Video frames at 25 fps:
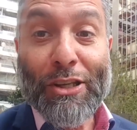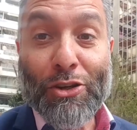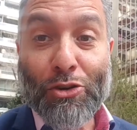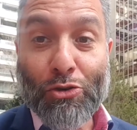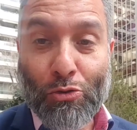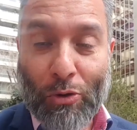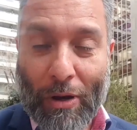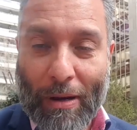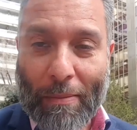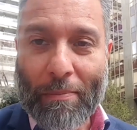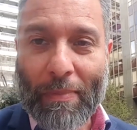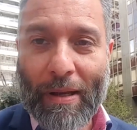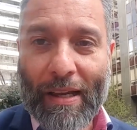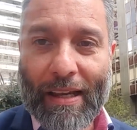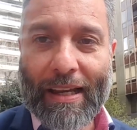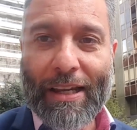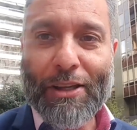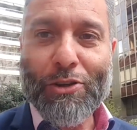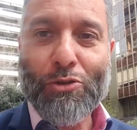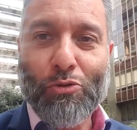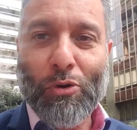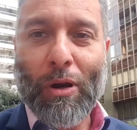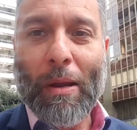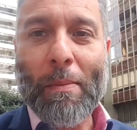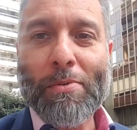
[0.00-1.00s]
dream he
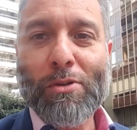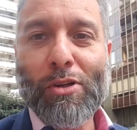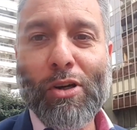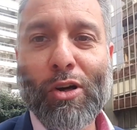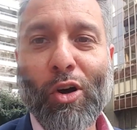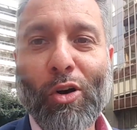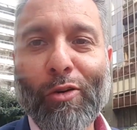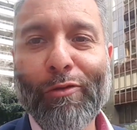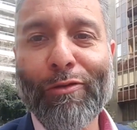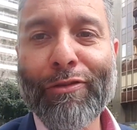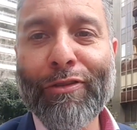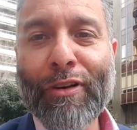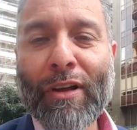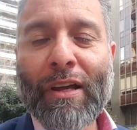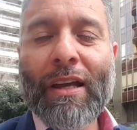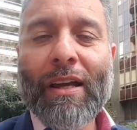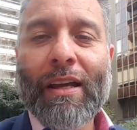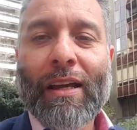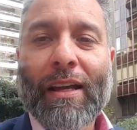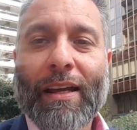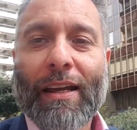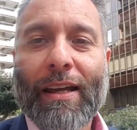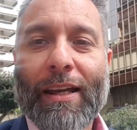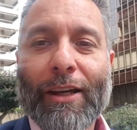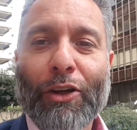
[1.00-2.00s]
dreams of
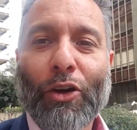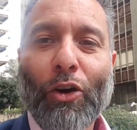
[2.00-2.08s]
uh,